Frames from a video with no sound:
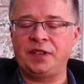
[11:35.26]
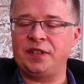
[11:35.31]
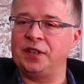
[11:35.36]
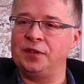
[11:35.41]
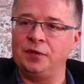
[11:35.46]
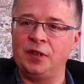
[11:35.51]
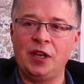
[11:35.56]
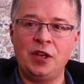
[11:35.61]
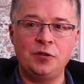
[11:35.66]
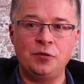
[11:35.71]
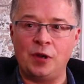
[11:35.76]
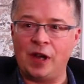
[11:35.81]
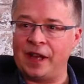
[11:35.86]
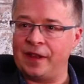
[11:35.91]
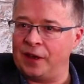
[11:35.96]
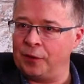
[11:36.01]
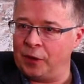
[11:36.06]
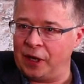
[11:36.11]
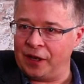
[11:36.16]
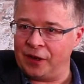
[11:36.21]
don't know
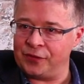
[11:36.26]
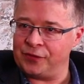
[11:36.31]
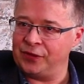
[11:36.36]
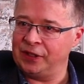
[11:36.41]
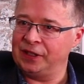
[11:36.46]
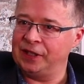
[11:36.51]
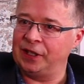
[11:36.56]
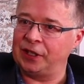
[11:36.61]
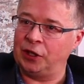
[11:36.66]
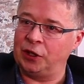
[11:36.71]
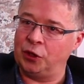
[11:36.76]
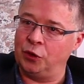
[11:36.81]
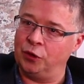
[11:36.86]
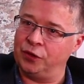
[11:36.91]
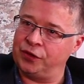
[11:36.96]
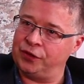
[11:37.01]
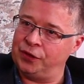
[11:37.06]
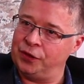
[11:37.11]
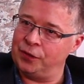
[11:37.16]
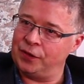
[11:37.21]
how that went. I feel like I
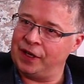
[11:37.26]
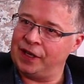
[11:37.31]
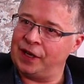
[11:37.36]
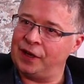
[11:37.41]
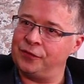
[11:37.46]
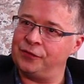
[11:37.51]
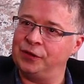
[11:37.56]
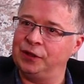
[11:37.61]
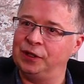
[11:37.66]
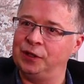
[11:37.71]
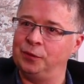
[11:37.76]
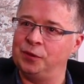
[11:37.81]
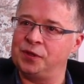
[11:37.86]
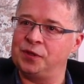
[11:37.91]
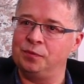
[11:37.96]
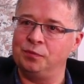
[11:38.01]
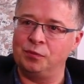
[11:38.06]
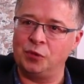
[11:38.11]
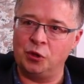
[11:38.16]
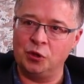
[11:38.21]
got through that. I feel there were
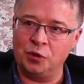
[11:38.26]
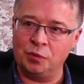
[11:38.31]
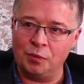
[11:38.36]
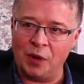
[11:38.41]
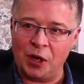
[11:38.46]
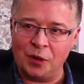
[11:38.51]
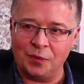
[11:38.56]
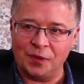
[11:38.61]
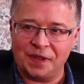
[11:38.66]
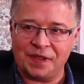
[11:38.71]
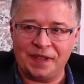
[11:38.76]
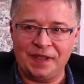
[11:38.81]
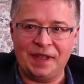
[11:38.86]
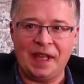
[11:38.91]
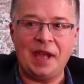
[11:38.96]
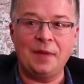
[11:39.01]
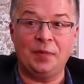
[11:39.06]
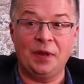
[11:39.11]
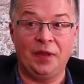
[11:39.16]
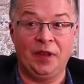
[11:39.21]
some good moments in
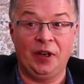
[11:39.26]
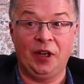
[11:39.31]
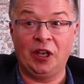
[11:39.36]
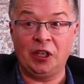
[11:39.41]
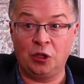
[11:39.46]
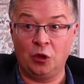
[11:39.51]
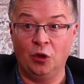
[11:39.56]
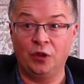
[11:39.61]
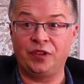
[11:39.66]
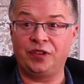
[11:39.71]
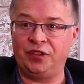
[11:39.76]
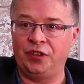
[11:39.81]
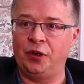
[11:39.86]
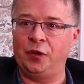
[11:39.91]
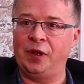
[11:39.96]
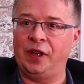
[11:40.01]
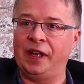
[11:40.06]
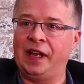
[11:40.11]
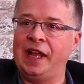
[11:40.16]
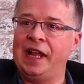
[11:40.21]
there, but that I got
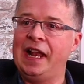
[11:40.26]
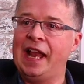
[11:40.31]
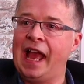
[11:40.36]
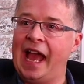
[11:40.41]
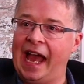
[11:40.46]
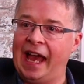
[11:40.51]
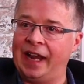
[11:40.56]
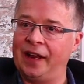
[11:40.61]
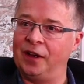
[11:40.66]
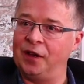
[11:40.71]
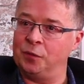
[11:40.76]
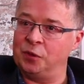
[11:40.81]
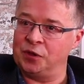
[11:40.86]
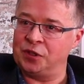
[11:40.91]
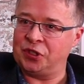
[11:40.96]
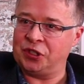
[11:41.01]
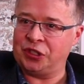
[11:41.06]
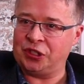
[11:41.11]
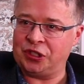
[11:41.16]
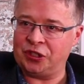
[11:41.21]
through it. And I
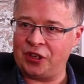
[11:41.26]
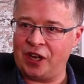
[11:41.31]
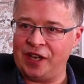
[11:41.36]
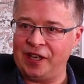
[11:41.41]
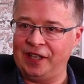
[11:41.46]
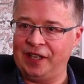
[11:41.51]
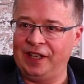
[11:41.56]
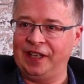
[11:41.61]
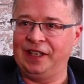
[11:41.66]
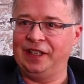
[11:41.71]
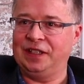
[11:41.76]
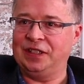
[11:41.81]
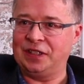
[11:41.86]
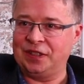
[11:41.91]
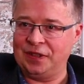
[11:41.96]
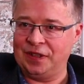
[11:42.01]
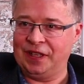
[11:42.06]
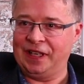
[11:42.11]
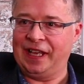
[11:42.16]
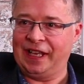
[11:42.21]
was training
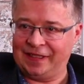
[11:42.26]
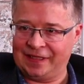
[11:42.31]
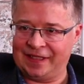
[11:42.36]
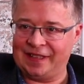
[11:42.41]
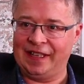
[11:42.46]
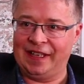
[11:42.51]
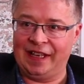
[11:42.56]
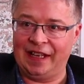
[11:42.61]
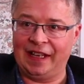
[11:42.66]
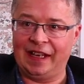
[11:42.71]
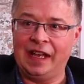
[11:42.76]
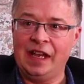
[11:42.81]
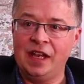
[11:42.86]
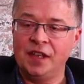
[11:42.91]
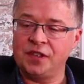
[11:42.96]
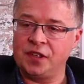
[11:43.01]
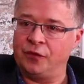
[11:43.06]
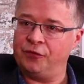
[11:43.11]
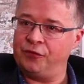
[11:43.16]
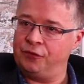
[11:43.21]
to the next thing.
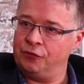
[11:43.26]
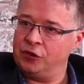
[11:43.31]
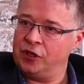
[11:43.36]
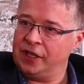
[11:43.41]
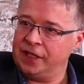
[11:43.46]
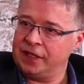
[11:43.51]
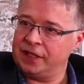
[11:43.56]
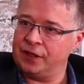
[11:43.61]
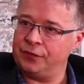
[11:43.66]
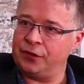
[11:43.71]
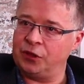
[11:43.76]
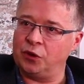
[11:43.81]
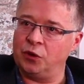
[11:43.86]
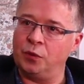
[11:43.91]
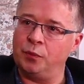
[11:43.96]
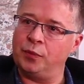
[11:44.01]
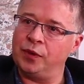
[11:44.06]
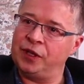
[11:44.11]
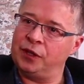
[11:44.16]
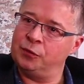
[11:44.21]
So really
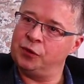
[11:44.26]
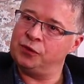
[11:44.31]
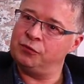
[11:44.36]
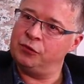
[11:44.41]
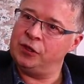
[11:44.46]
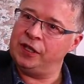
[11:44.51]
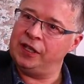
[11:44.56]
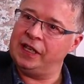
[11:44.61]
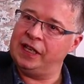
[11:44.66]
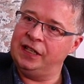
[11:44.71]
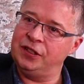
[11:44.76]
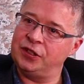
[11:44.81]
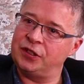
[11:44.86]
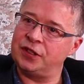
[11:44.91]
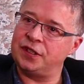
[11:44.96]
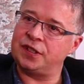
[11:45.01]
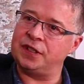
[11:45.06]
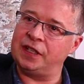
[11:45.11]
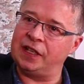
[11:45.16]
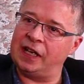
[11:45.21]
difficult, but it was really
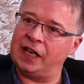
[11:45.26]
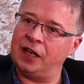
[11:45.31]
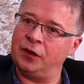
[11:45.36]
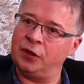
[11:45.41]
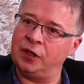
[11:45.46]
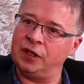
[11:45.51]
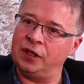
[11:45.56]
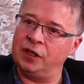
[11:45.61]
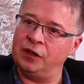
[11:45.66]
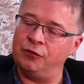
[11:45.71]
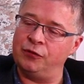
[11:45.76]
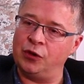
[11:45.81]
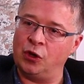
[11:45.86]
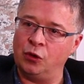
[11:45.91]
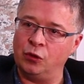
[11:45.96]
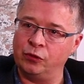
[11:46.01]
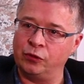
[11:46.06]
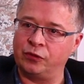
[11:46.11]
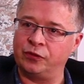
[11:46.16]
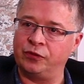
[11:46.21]
interesting how it
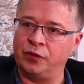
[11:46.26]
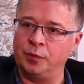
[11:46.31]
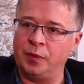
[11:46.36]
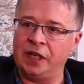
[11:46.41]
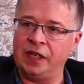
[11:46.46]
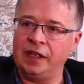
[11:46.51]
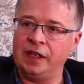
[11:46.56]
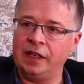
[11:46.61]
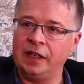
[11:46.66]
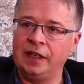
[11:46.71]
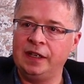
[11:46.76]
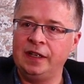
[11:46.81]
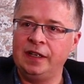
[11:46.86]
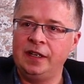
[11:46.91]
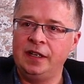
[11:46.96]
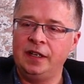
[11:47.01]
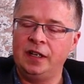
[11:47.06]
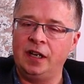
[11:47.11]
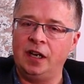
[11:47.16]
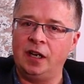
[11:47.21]
evolved for me.
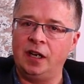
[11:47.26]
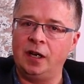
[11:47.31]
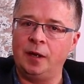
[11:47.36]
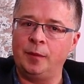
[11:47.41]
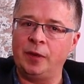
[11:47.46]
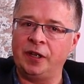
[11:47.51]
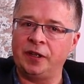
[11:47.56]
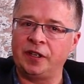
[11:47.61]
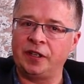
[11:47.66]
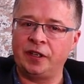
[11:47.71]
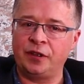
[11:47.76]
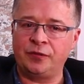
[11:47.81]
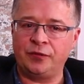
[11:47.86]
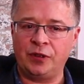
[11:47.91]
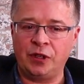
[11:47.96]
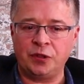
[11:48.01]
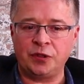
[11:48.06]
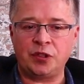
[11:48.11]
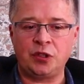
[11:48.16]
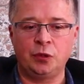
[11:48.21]
And that I
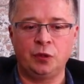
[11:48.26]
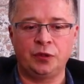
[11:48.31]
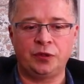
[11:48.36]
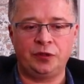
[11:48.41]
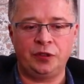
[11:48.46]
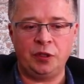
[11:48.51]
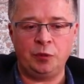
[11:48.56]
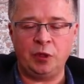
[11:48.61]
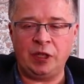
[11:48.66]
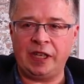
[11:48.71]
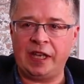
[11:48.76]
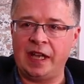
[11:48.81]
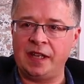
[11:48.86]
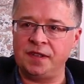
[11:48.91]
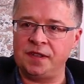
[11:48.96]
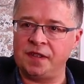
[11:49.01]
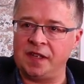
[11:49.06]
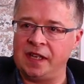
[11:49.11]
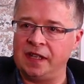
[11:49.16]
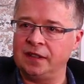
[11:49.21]
felt two or three
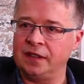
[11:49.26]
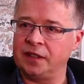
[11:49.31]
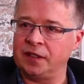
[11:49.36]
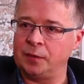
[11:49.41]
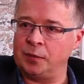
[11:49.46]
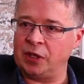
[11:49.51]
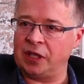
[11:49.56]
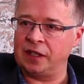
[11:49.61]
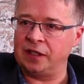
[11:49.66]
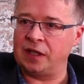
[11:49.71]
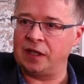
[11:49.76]
weekends in, that I